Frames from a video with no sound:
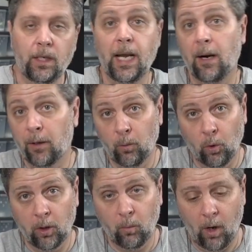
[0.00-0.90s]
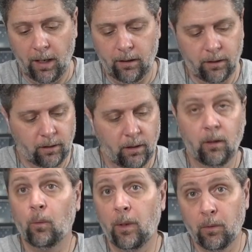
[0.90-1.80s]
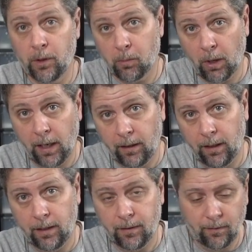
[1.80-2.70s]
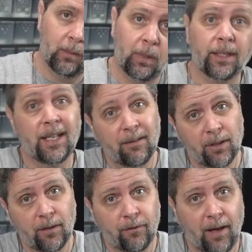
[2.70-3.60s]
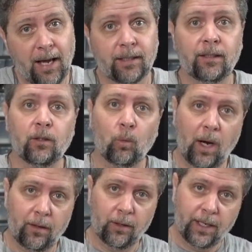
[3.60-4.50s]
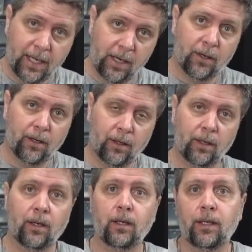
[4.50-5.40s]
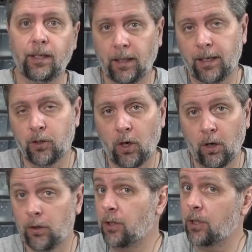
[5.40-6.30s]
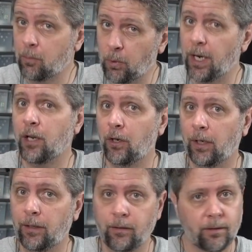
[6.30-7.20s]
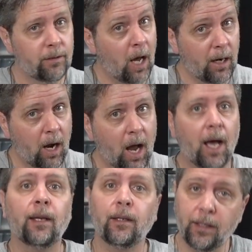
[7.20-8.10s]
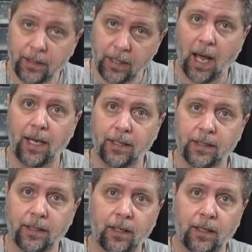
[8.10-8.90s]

Now in warm weather, we would spray these. But given the fact that the weather here in Lake Charles is pretty good, not hot, it's nice.